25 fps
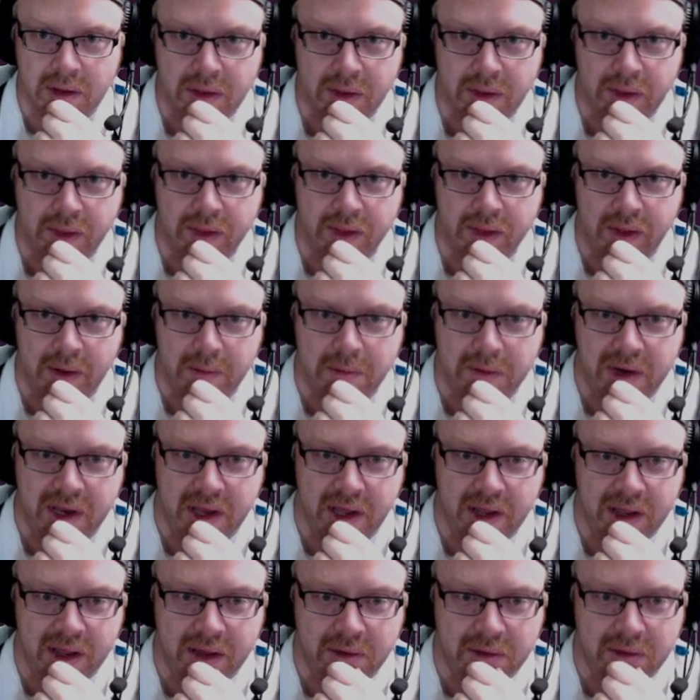
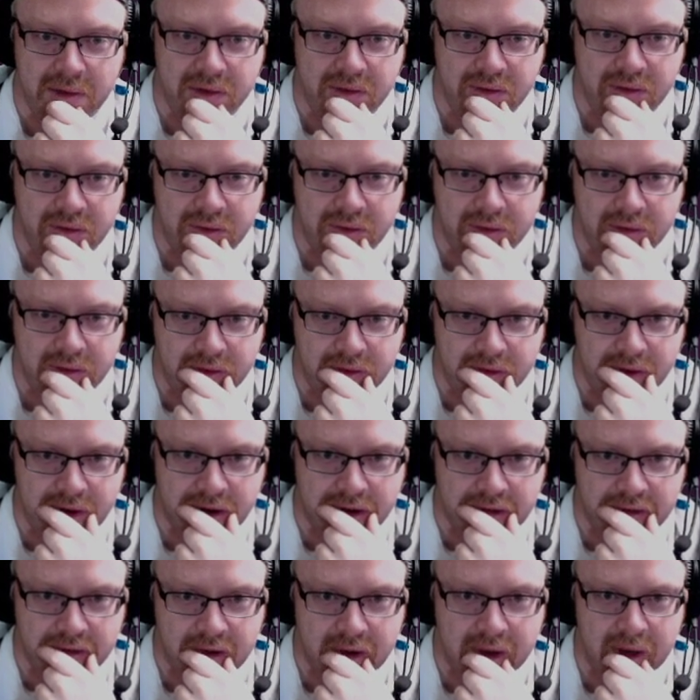thumbnail I was trying to
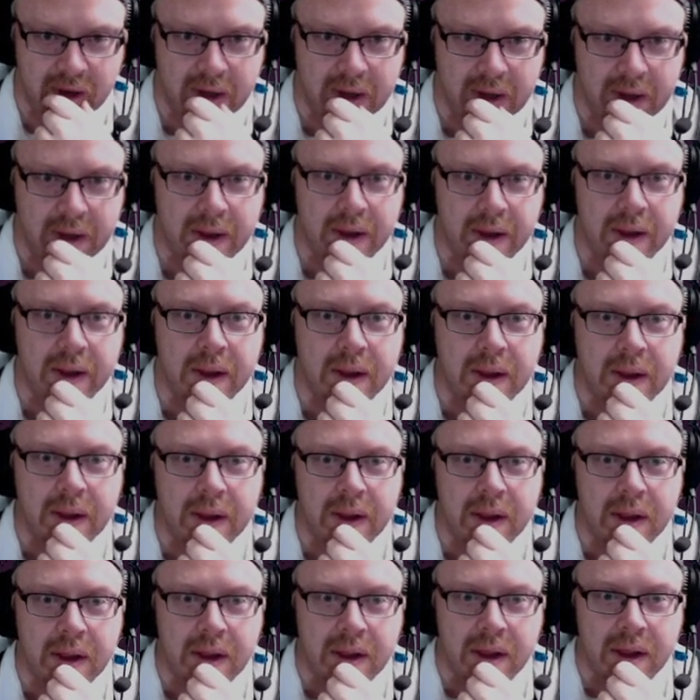create.
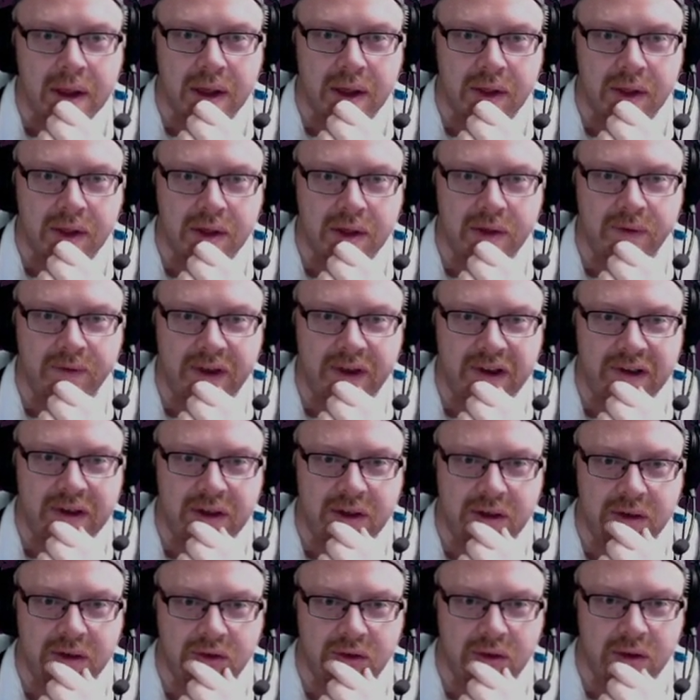Yeah, this is very
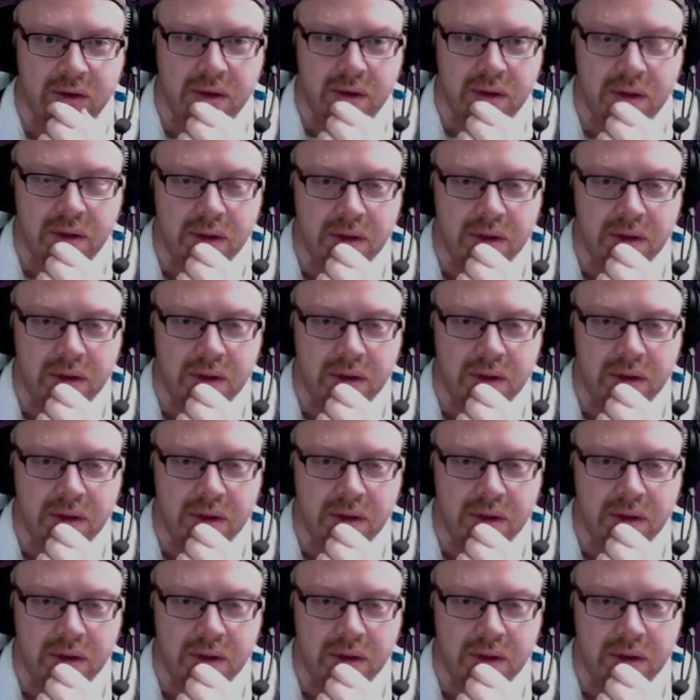neutral.